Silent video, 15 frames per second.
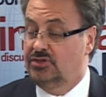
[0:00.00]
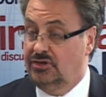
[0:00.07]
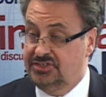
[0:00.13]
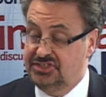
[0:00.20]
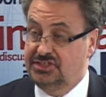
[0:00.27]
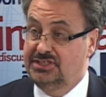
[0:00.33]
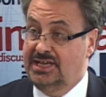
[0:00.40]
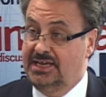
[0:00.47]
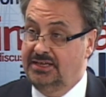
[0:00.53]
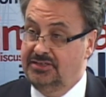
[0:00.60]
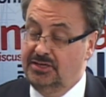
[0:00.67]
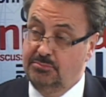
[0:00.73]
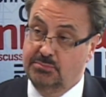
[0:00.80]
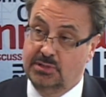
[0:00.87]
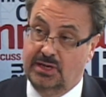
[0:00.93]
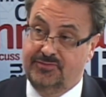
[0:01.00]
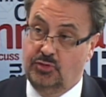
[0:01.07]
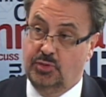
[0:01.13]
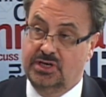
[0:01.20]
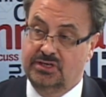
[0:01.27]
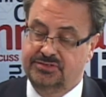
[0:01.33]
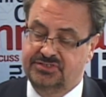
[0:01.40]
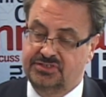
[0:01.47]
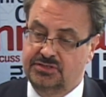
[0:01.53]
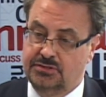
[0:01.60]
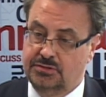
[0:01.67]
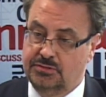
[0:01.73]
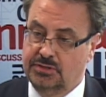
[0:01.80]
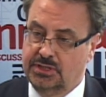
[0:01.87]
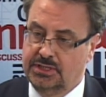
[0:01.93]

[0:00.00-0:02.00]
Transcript: not just in Canada, everywhere else too,